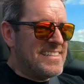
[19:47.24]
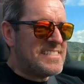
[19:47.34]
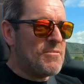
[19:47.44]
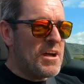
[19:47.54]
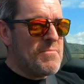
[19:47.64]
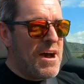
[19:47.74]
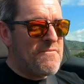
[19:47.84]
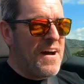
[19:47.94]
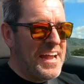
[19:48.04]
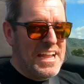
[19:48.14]
So what are my
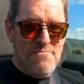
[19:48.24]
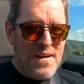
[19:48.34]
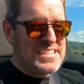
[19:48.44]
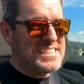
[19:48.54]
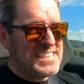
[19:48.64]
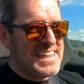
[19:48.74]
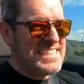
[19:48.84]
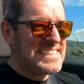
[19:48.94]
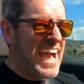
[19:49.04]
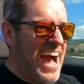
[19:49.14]
final impressions of
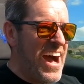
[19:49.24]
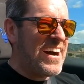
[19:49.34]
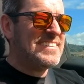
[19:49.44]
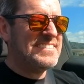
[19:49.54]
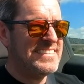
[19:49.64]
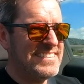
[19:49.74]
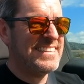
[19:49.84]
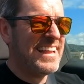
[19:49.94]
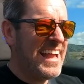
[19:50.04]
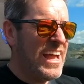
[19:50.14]
this car?
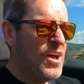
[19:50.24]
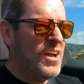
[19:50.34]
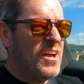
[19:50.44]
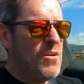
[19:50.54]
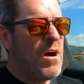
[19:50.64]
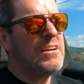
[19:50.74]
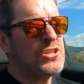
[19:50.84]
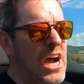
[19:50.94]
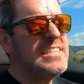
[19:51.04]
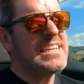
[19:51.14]
Well, I
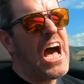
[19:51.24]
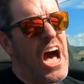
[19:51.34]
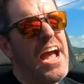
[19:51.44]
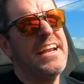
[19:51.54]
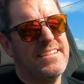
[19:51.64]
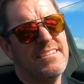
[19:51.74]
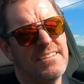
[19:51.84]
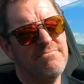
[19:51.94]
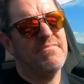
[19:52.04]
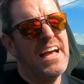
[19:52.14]
tried to
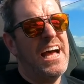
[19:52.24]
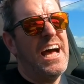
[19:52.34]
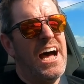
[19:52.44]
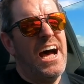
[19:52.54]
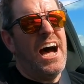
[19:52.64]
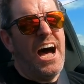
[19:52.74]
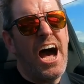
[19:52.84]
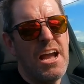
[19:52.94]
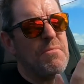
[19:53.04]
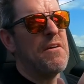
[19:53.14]

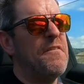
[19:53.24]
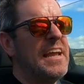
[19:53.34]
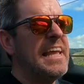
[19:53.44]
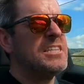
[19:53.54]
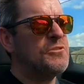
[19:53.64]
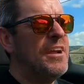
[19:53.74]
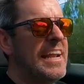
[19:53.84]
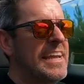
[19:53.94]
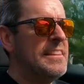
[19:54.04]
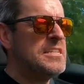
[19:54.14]
hide my feelings
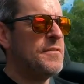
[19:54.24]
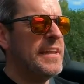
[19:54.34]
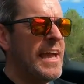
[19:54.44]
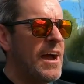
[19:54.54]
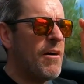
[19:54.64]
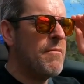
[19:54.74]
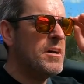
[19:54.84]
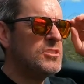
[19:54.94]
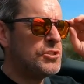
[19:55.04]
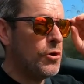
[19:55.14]
really in this video. I'm
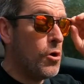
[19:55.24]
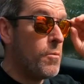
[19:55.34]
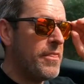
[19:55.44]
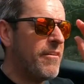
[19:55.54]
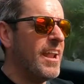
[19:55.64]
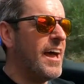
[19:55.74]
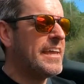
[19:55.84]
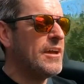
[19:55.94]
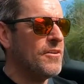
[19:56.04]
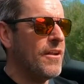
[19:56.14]
unsure whether I
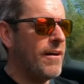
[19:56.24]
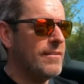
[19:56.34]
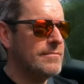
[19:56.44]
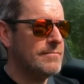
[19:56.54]
like it or not.